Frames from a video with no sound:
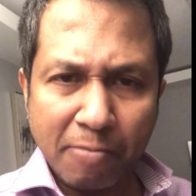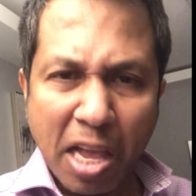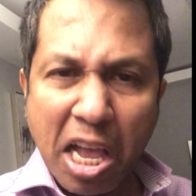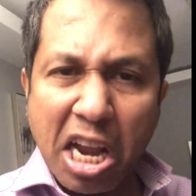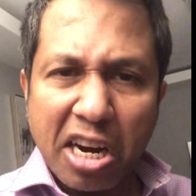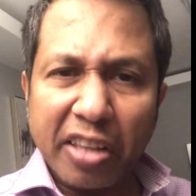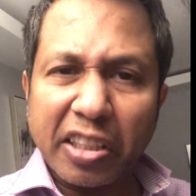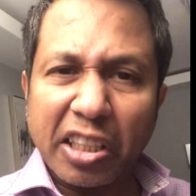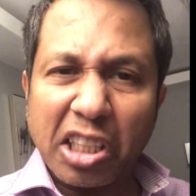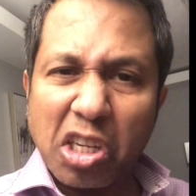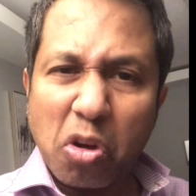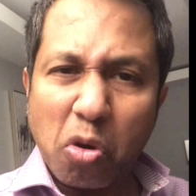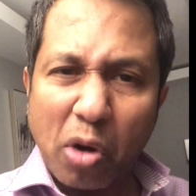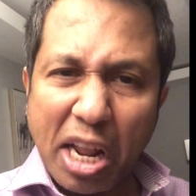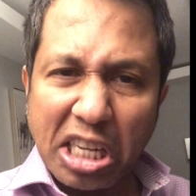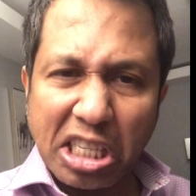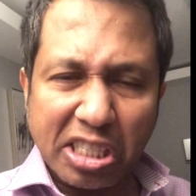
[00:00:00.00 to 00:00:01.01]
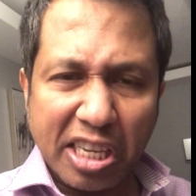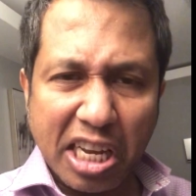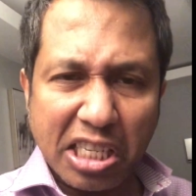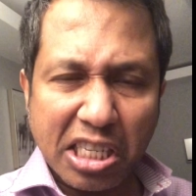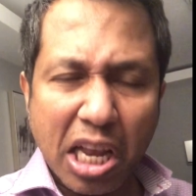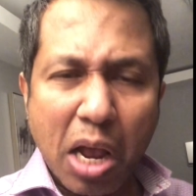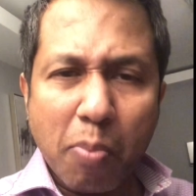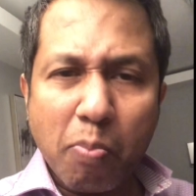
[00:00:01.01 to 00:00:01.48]
Rather, the Quran
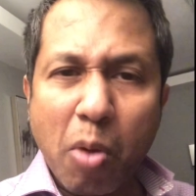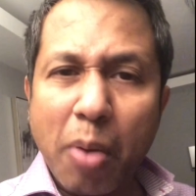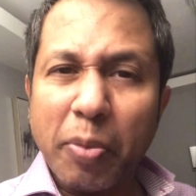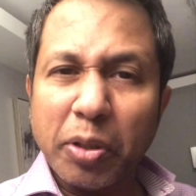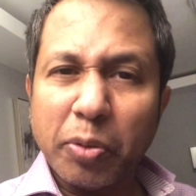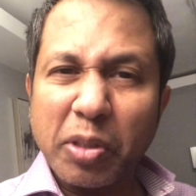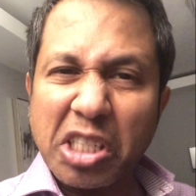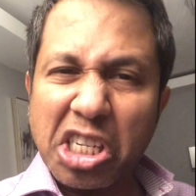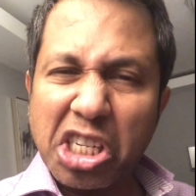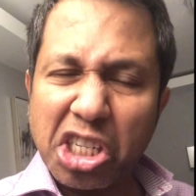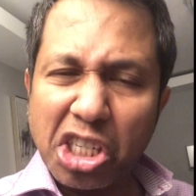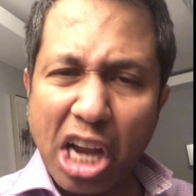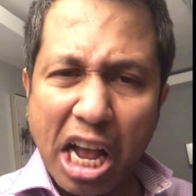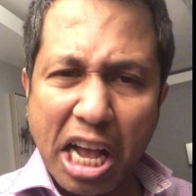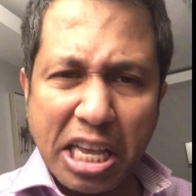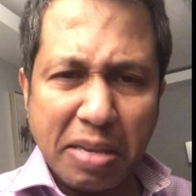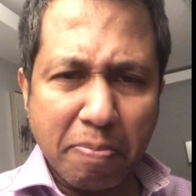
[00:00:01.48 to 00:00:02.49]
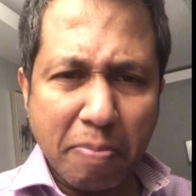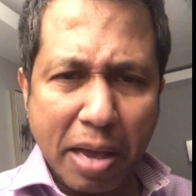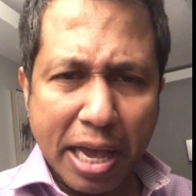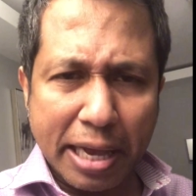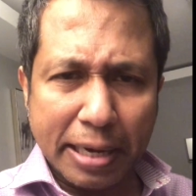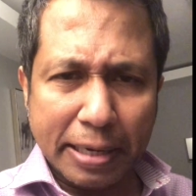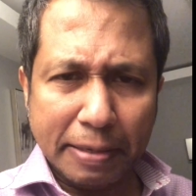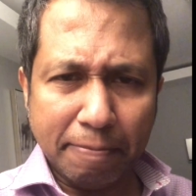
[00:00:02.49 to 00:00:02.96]
says Muhammad was a shy
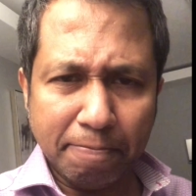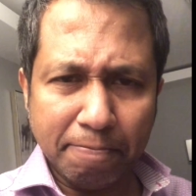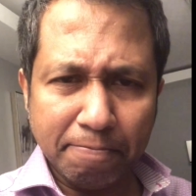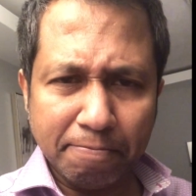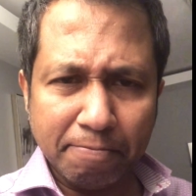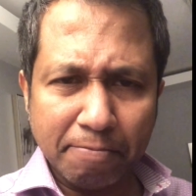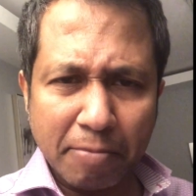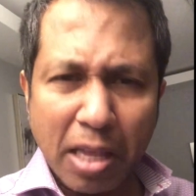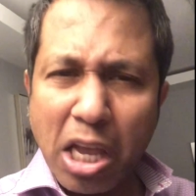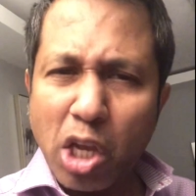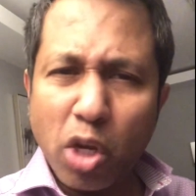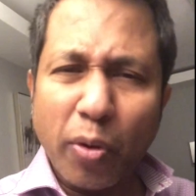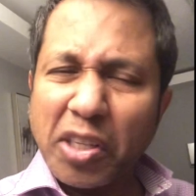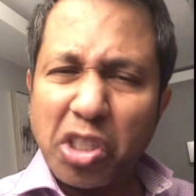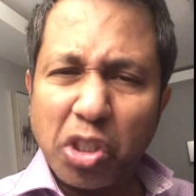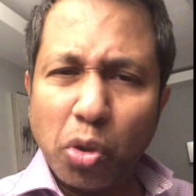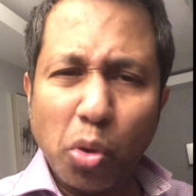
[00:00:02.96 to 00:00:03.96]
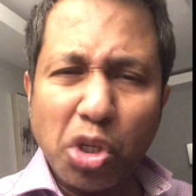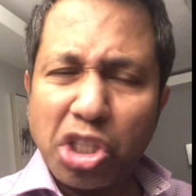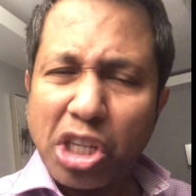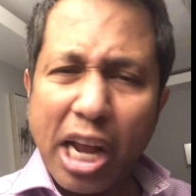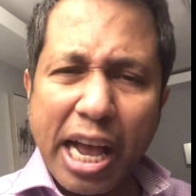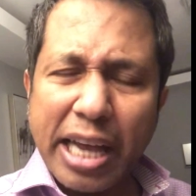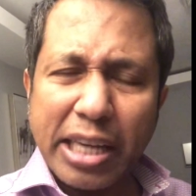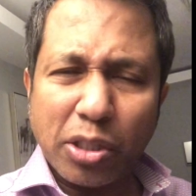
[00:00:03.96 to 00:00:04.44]
man. He was too
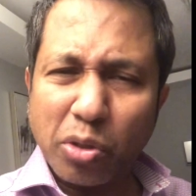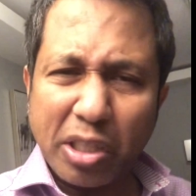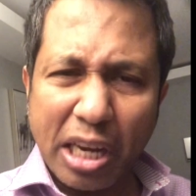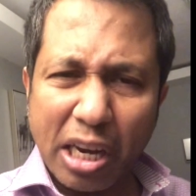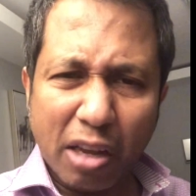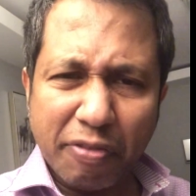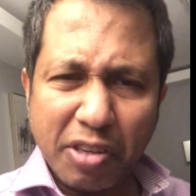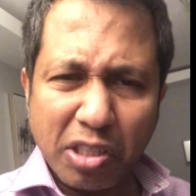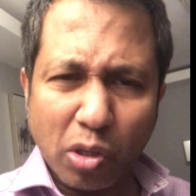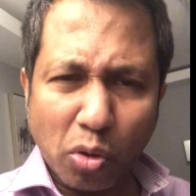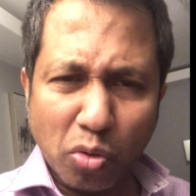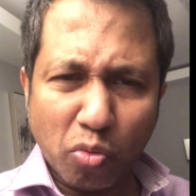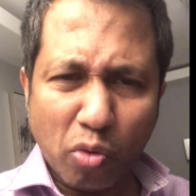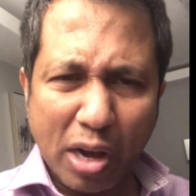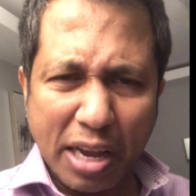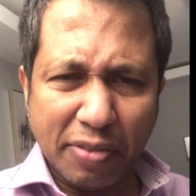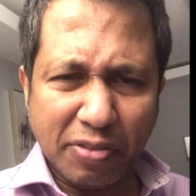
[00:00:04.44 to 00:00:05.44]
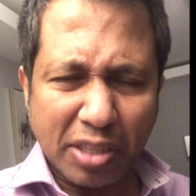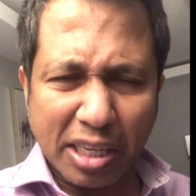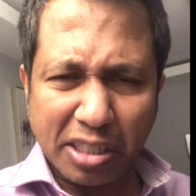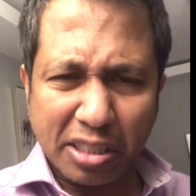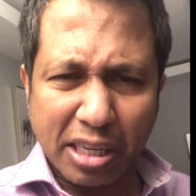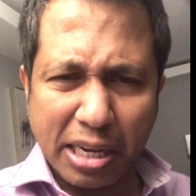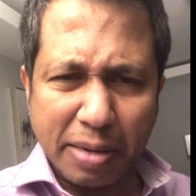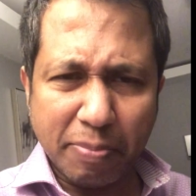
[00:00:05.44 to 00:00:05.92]
shy to tell of his own wives at
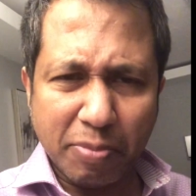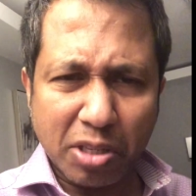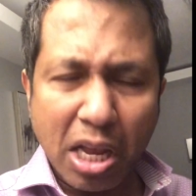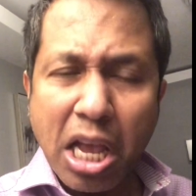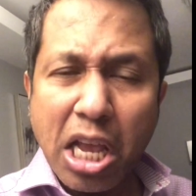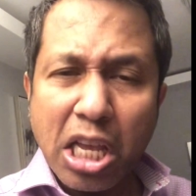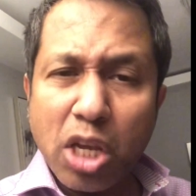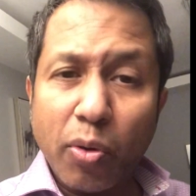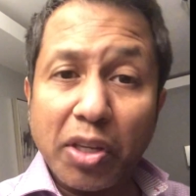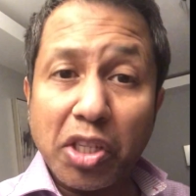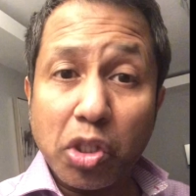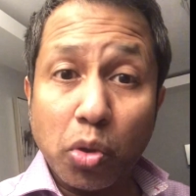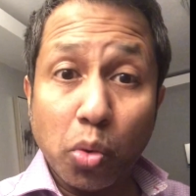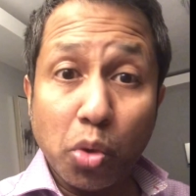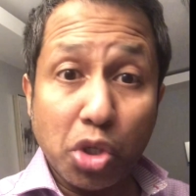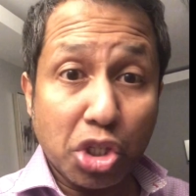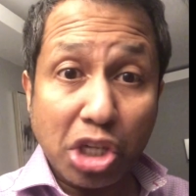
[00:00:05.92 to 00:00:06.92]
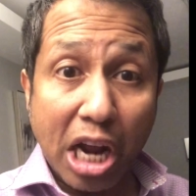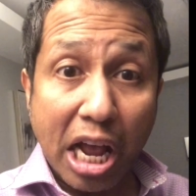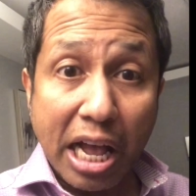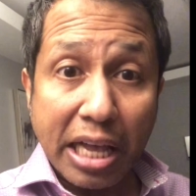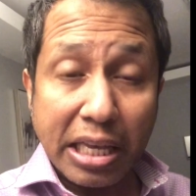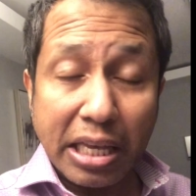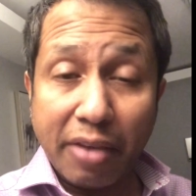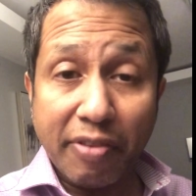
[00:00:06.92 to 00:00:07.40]
times. He was too
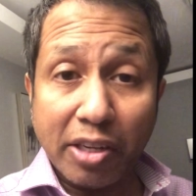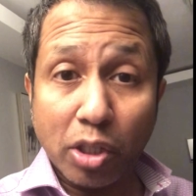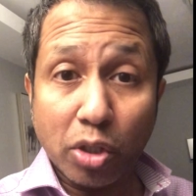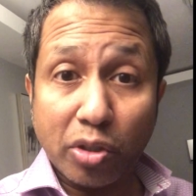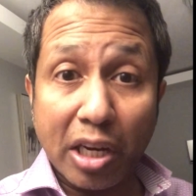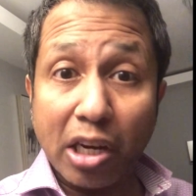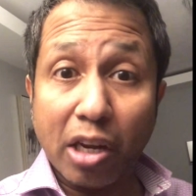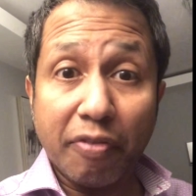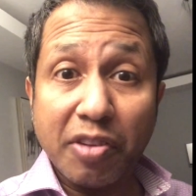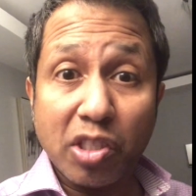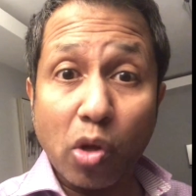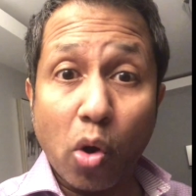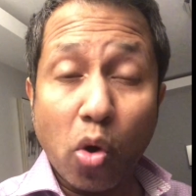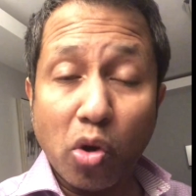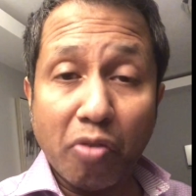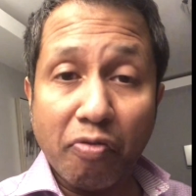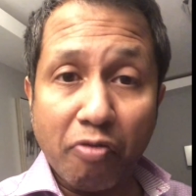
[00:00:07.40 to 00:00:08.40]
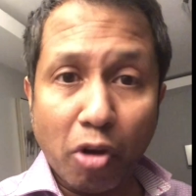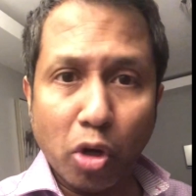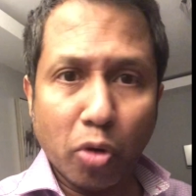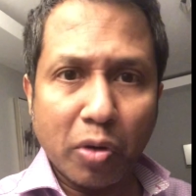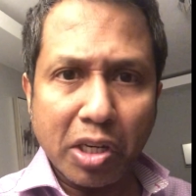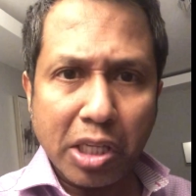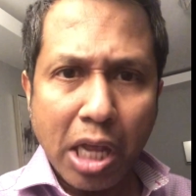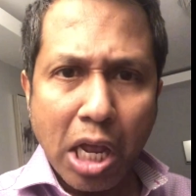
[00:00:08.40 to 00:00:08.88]
shy even to tell of his own
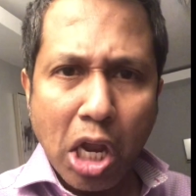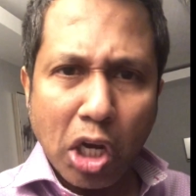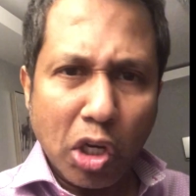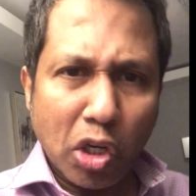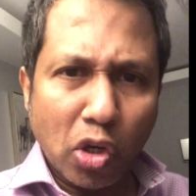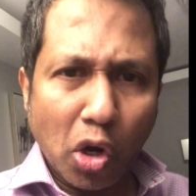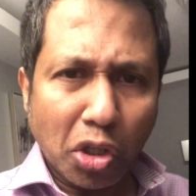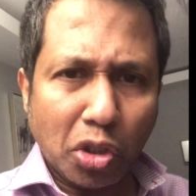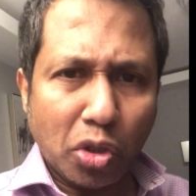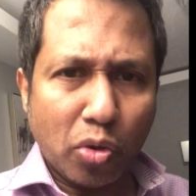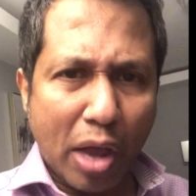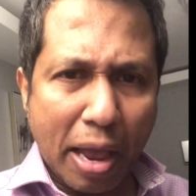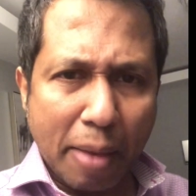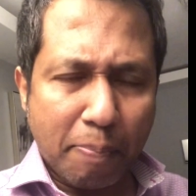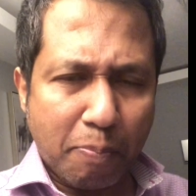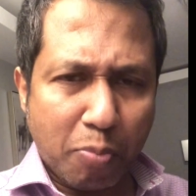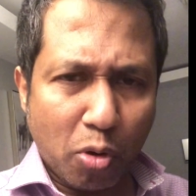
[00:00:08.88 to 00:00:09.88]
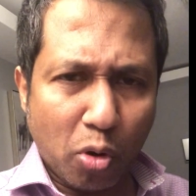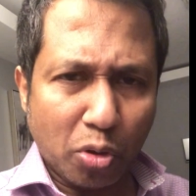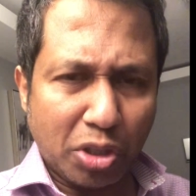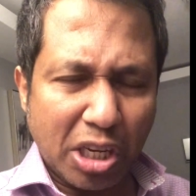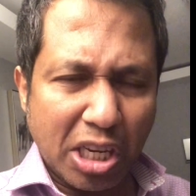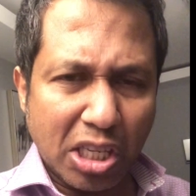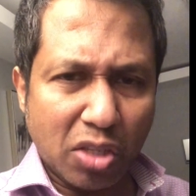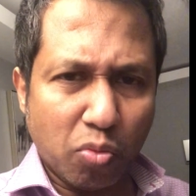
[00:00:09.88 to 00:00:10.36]
followers not to approach
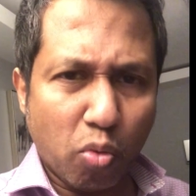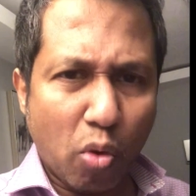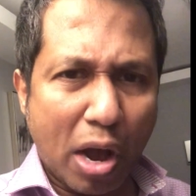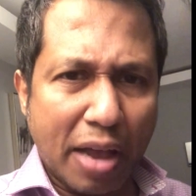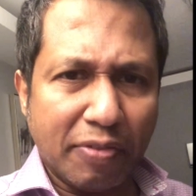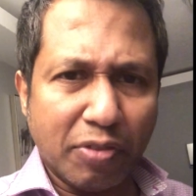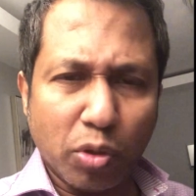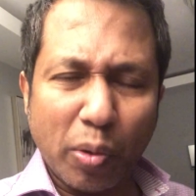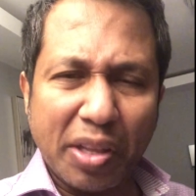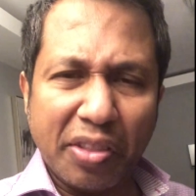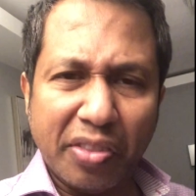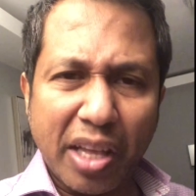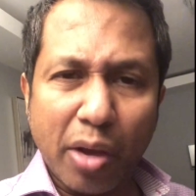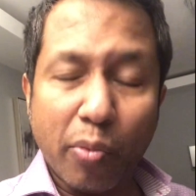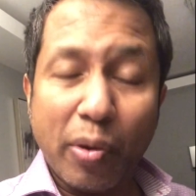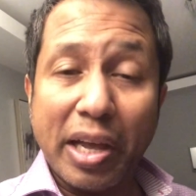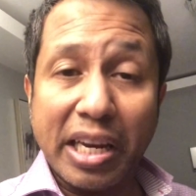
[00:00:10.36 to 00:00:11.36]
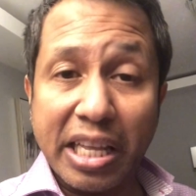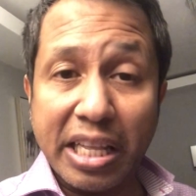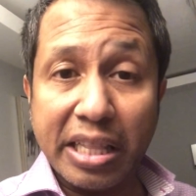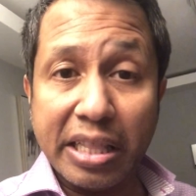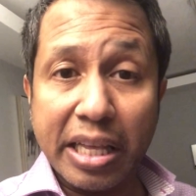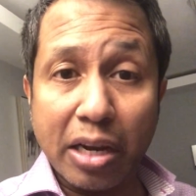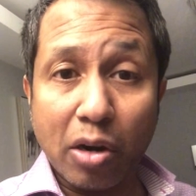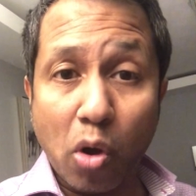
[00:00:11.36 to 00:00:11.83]
his wives when they were in
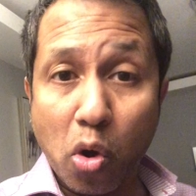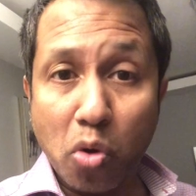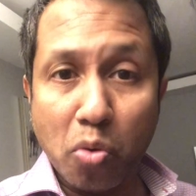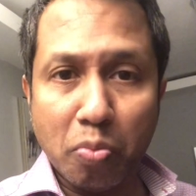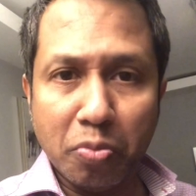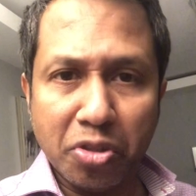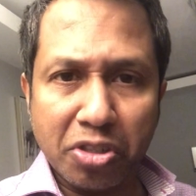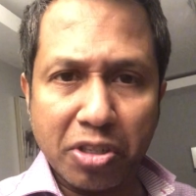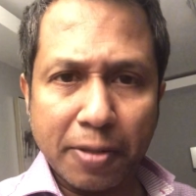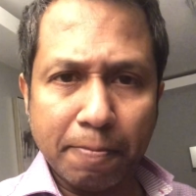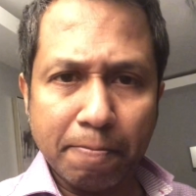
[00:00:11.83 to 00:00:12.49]
their homes.